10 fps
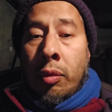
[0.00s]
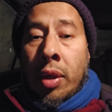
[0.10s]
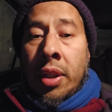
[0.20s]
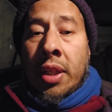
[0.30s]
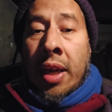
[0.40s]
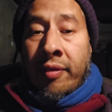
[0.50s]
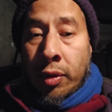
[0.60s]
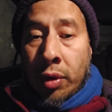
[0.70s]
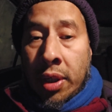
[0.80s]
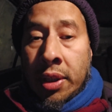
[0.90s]
with
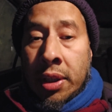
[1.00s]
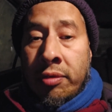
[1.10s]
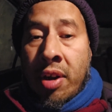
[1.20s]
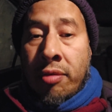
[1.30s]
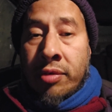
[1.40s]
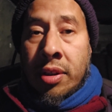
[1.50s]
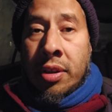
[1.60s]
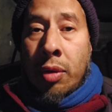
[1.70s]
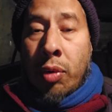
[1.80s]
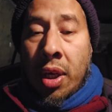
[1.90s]
everyone around
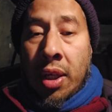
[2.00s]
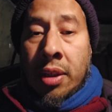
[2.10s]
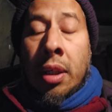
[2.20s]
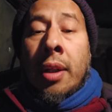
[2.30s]
the world.